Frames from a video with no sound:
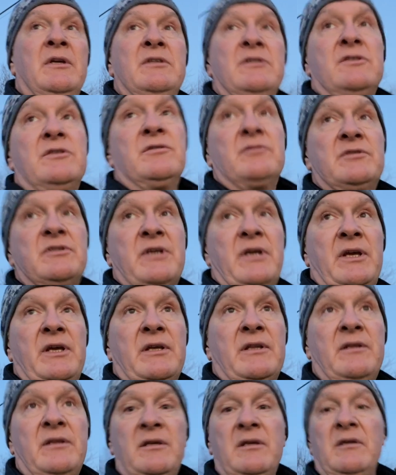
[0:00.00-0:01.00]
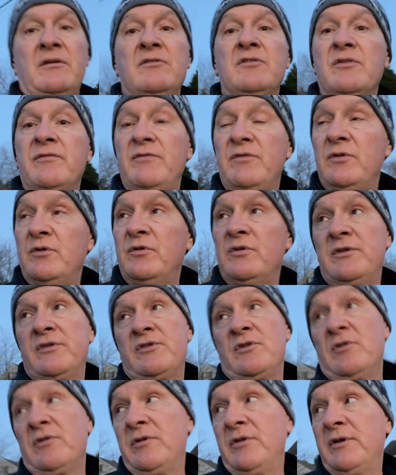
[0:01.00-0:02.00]
to take the interview and
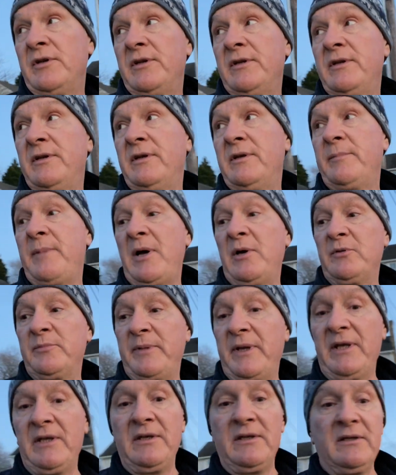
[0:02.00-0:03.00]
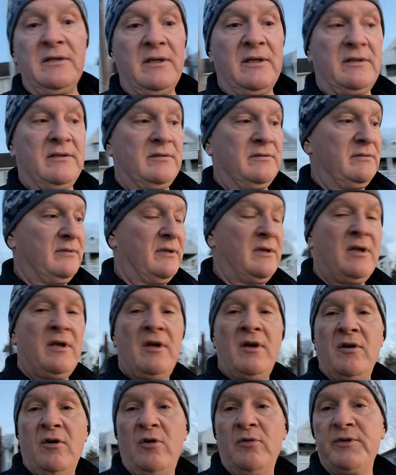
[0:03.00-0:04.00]
talk about painting and
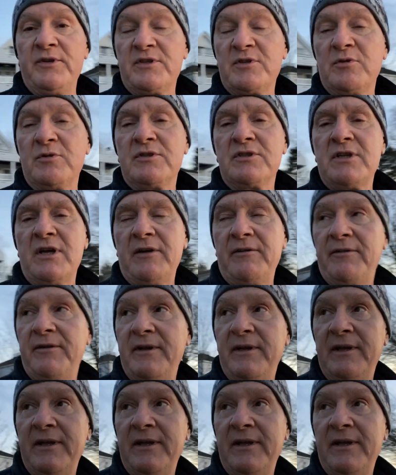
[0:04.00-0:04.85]
all this good stuff.